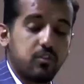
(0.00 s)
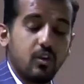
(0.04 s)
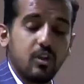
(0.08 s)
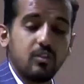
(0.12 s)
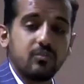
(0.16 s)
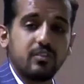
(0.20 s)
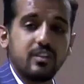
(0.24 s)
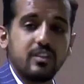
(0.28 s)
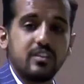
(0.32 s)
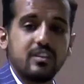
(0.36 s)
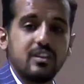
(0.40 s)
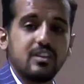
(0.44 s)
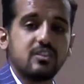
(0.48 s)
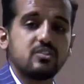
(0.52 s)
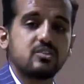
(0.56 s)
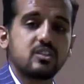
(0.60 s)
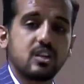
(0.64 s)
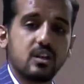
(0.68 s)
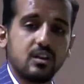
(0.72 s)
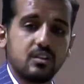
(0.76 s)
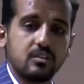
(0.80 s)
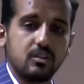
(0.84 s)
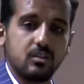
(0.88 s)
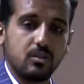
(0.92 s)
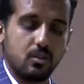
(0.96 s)
involve the
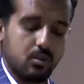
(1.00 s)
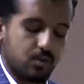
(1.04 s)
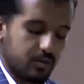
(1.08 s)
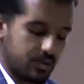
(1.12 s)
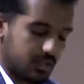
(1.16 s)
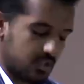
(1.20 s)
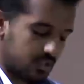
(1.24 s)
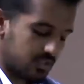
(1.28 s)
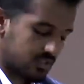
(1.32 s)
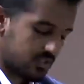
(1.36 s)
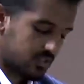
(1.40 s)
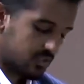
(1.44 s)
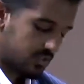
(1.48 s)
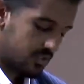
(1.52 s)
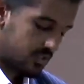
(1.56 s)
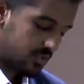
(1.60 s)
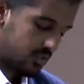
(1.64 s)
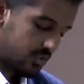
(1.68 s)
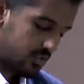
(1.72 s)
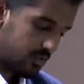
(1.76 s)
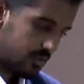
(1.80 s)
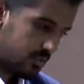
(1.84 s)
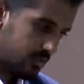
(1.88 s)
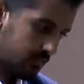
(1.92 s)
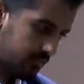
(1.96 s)
internal organs.
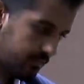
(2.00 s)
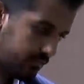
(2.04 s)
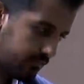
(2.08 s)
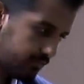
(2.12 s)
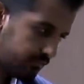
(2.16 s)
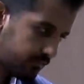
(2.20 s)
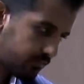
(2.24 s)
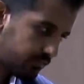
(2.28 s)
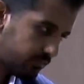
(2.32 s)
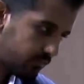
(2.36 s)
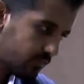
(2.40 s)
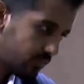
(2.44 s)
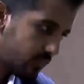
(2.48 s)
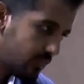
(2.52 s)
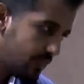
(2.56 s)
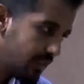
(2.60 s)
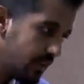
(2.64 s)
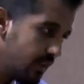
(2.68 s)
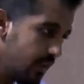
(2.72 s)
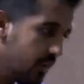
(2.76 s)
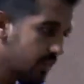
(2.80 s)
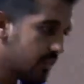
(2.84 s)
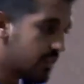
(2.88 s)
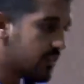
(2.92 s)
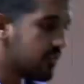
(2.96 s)

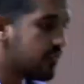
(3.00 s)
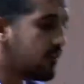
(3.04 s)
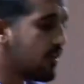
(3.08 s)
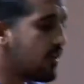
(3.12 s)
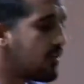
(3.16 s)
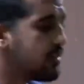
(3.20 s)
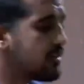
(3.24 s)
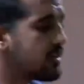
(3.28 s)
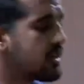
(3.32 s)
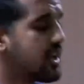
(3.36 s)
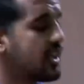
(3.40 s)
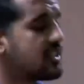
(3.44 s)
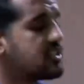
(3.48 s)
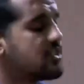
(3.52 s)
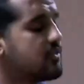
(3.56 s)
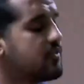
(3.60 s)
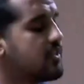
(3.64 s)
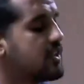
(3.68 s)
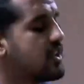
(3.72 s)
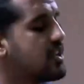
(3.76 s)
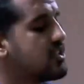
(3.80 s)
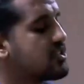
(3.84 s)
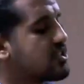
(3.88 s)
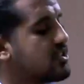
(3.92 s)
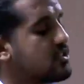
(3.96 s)
The further
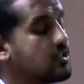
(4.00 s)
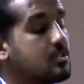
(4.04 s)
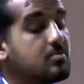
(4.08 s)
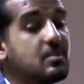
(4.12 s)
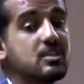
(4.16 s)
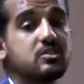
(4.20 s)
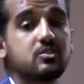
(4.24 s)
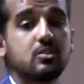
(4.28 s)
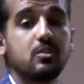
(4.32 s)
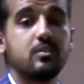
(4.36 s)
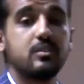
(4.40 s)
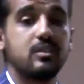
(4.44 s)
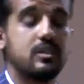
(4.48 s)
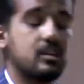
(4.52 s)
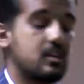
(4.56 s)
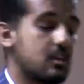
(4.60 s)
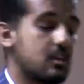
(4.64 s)
classification depends